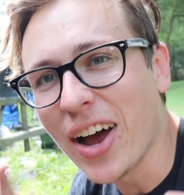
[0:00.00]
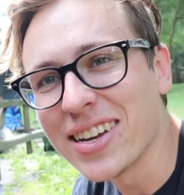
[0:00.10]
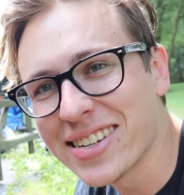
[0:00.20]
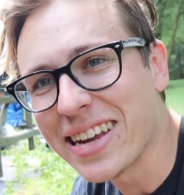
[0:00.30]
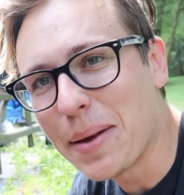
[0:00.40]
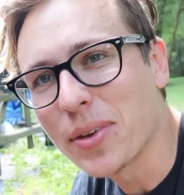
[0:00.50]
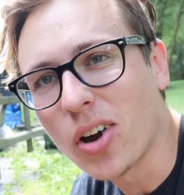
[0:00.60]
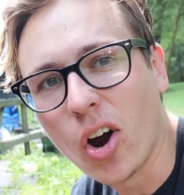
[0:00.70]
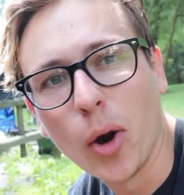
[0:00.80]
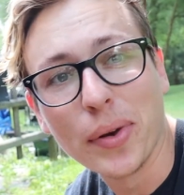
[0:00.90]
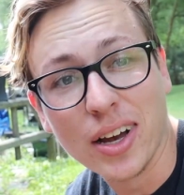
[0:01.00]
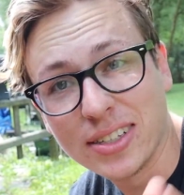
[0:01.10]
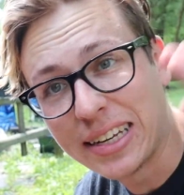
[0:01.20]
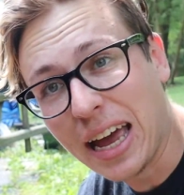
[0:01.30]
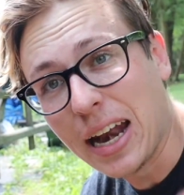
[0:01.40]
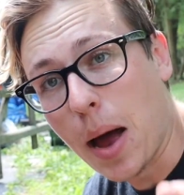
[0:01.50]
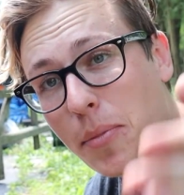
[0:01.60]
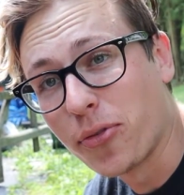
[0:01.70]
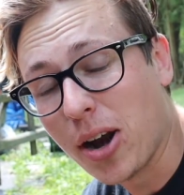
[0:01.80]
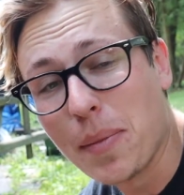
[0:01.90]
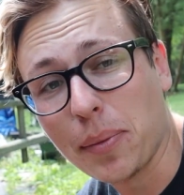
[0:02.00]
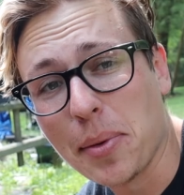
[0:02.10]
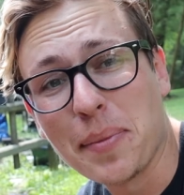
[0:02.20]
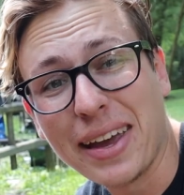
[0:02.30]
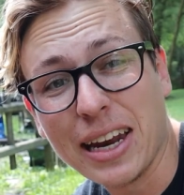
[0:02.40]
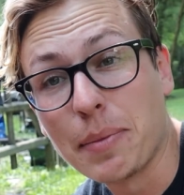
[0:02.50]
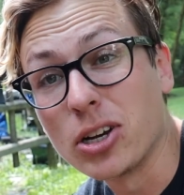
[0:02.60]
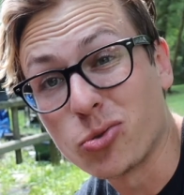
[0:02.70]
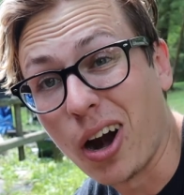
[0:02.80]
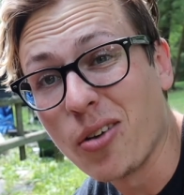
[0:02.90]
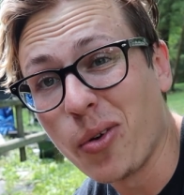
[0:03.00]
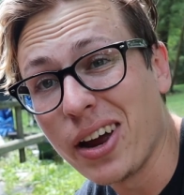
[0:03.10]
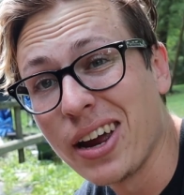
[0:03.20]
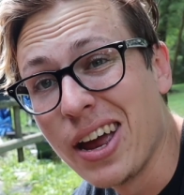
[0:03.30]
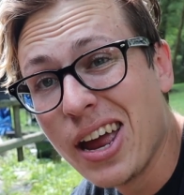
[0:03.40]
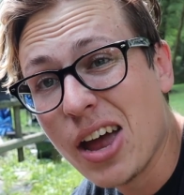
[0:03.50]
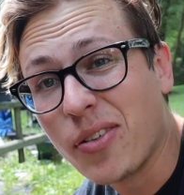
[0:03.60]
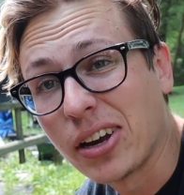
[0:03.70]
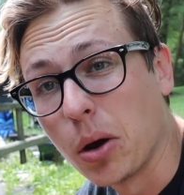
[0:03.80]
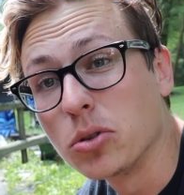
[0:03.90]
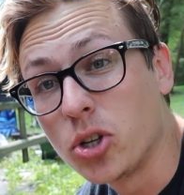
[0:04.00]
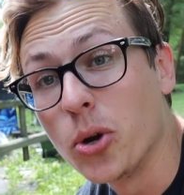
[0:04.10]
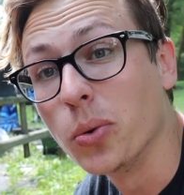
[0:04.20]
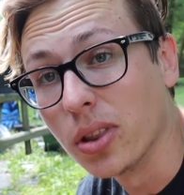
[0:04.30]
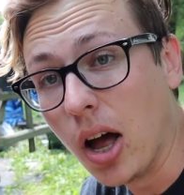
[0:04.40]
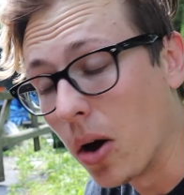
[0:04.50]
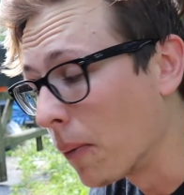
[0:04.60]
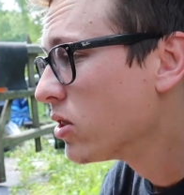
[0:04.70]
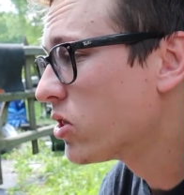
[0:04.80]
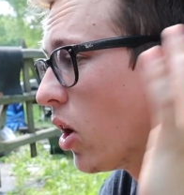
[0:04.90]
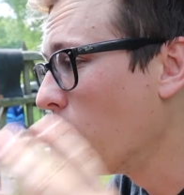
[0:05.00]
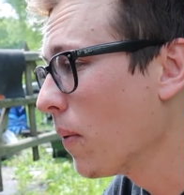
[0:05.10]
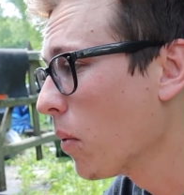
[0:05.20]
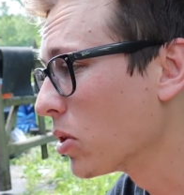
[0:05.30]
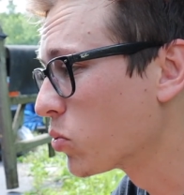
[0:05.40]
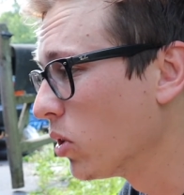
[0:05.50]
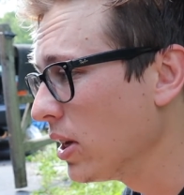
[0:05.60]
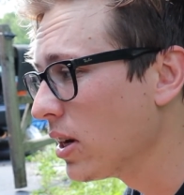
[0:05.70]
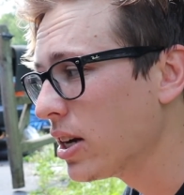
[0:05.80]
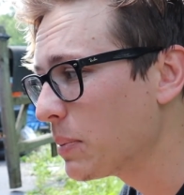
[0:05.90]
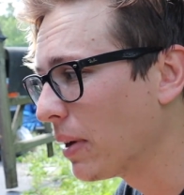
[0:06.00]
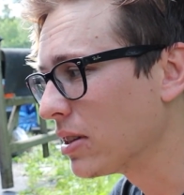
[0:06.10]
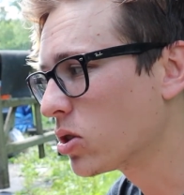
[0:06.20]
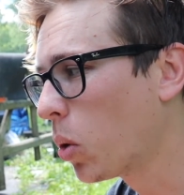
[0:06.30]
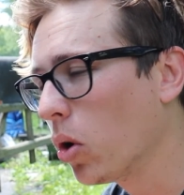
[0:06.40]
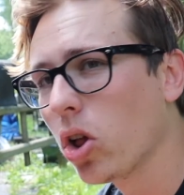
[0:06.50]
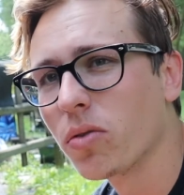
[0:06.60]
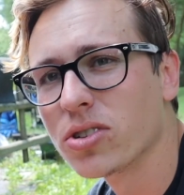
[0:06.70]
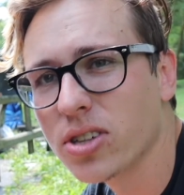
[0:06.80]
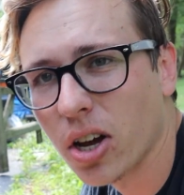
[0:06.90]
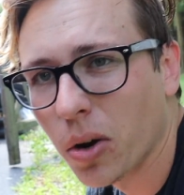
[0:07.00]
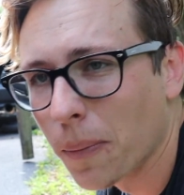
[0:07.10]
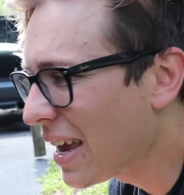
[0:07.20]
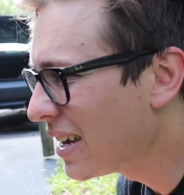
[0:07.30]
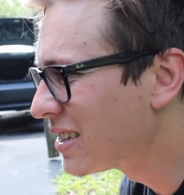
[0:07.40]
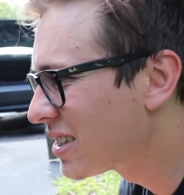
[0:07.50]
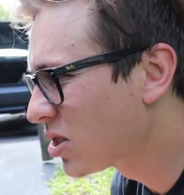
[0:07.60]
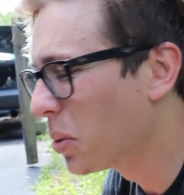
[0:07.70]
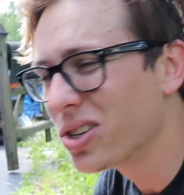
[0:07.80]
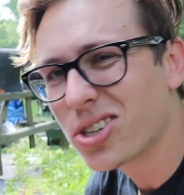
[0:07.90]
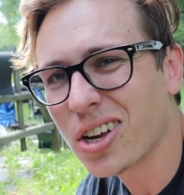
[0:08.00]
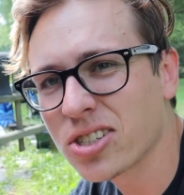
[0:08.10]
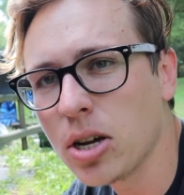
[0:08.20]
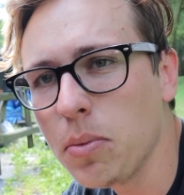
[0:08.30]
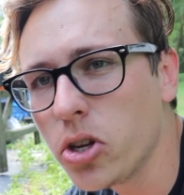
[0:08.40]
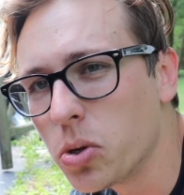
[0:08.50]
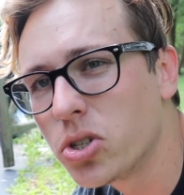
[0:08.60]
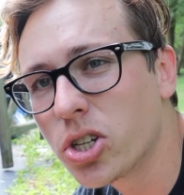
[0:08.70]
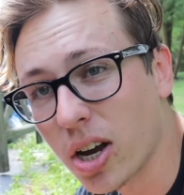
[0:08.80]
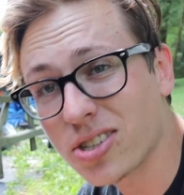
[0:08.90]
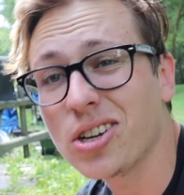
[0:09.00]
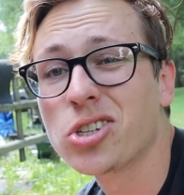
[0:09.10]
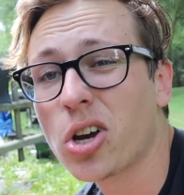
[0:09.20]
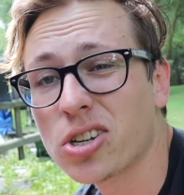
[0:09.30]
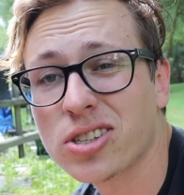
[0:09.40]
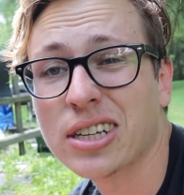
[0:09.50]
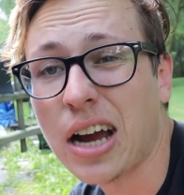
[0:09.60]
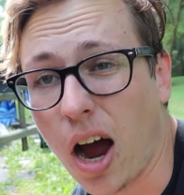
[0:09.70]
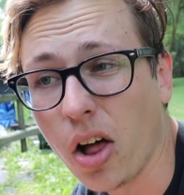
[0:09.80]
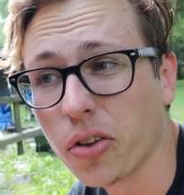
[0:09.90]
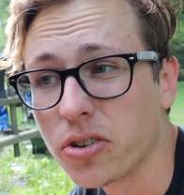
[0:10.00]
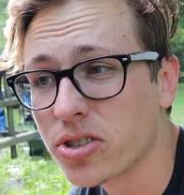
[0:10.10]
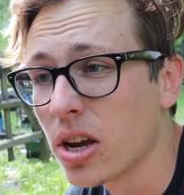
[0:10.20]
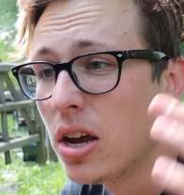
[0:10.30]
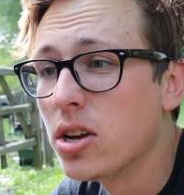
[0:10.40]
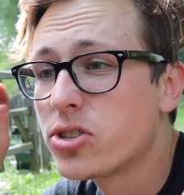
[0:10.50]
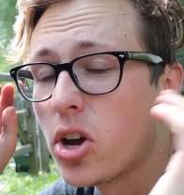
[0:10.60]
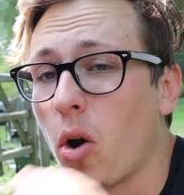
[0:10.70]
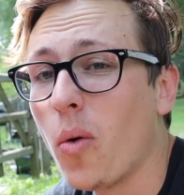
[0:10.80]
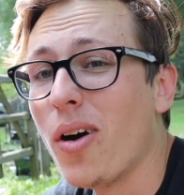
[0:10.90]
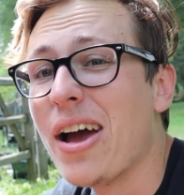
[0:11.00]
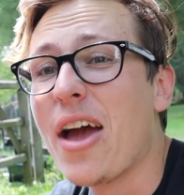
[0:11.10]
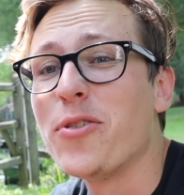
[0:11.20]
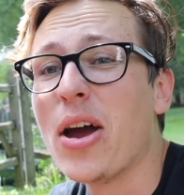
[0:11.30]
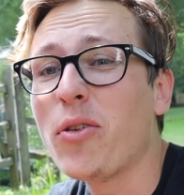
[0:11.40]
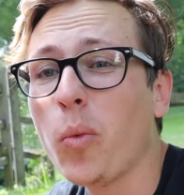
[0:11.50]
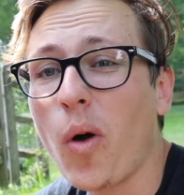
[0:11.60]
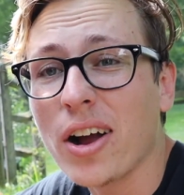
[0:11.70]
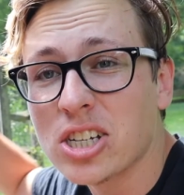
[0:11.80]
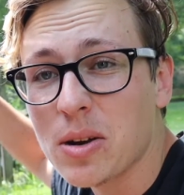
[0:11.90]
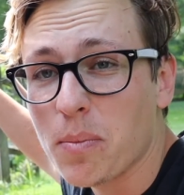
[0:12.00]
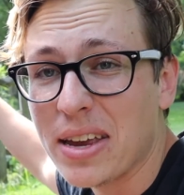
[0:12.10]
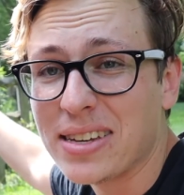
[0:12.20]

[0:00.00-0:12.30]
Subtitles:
to slam the car because, again, I'm afraid I'm not gonna be able to make it in my driveway if I go too low. So what's really nice about these coilovers though is to adjust them, you just adjust the collars. So if you ever watch me